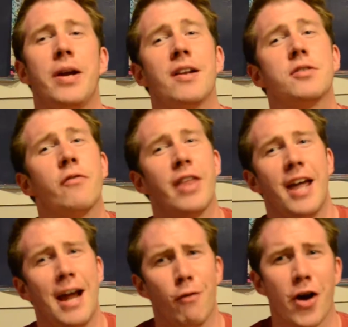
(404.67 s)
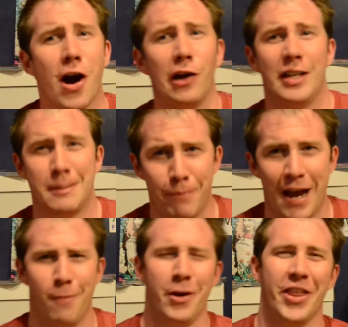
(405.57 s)
us over the head with Harley's
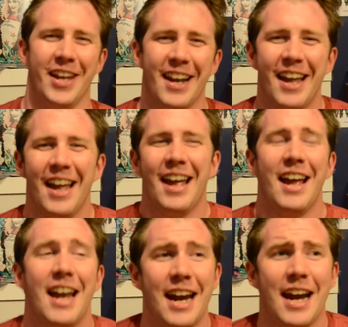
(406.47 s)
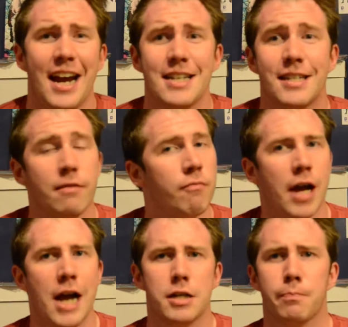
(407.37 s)
bat with it. And
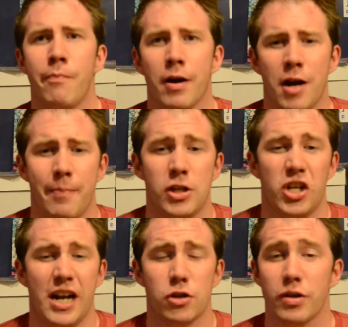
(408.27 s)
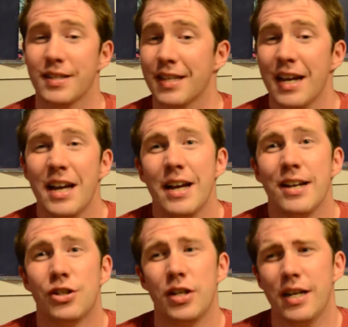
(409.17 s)
I just brought up Enchantress.
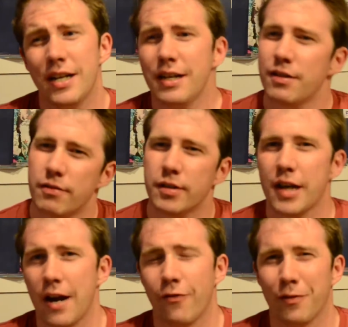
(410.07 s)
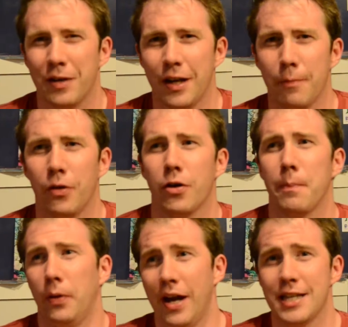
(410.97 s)
She's kind of forgettable, and her
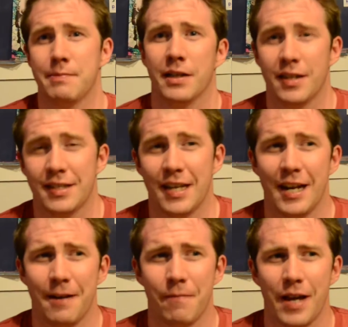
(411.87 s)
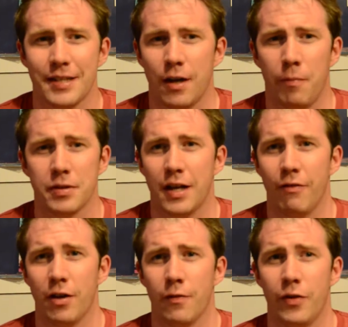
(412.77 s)
plan's about the same as almost every
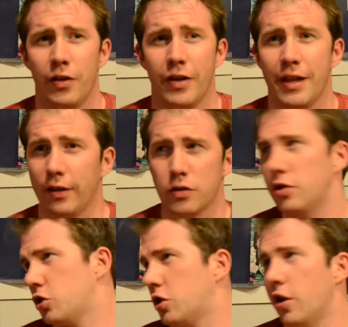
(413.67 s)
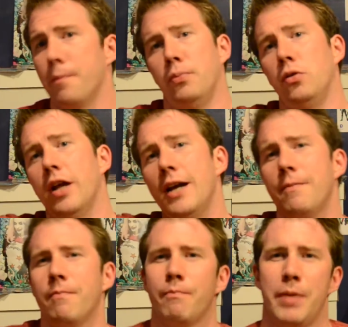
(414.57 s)
other villain. And like, there's just another blue light
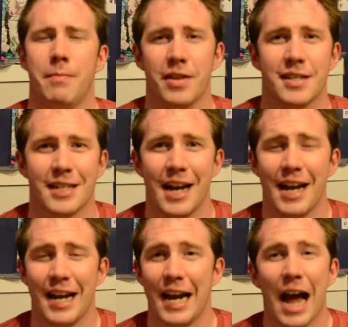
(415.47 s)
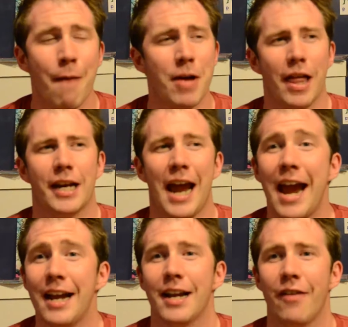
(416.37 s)
beam in the sky. I'm not like
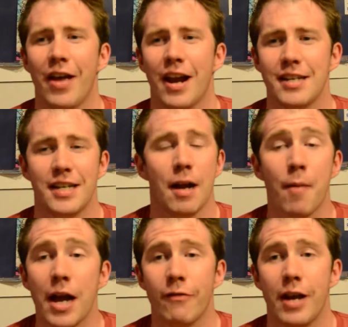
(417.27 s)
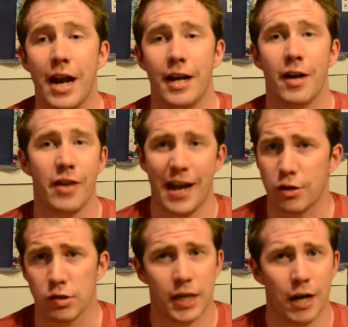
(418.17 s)
hating on that idea. I'm not even hating on the
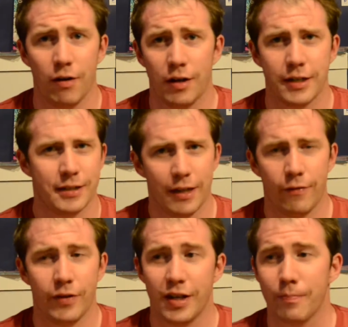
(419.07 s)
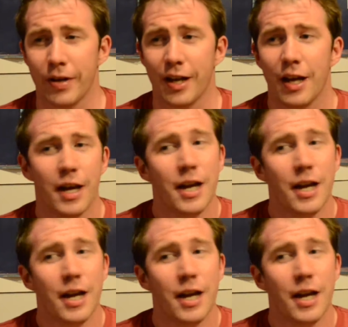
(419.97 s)
actress Cara Delevingne, but